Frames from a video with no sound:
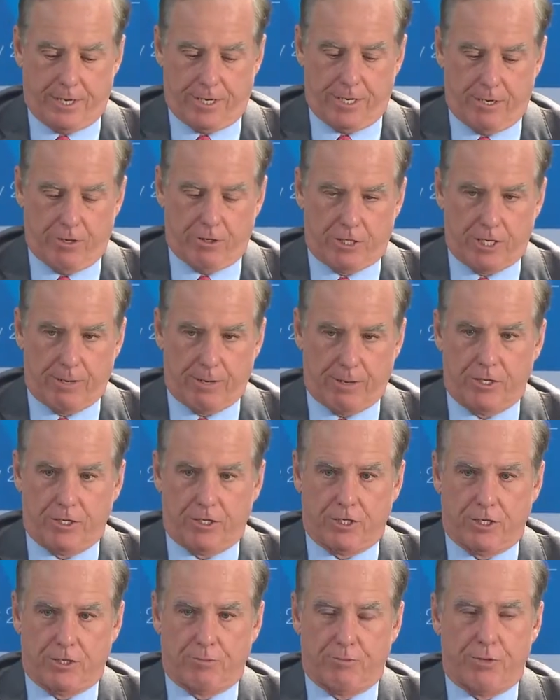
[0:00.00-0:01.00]
you know, some of
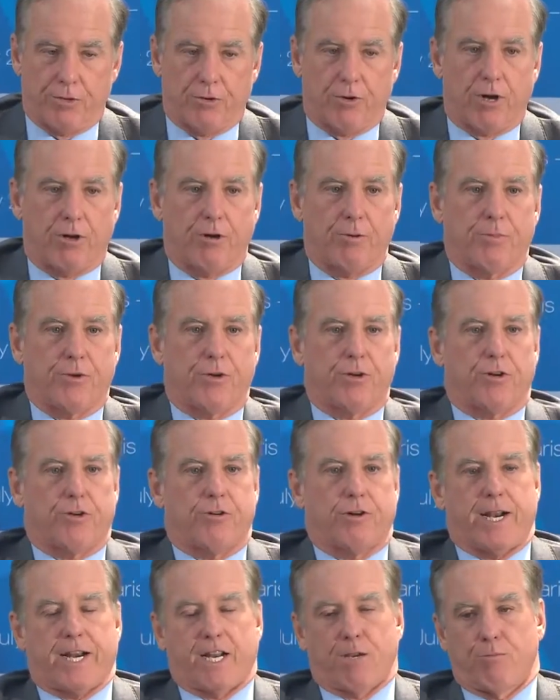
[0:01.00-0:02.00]
this is
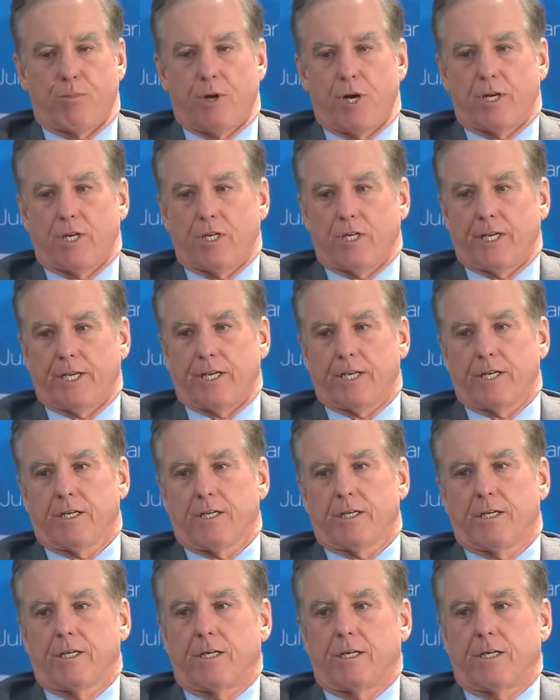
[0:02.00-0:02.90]
bureaucratic bungling.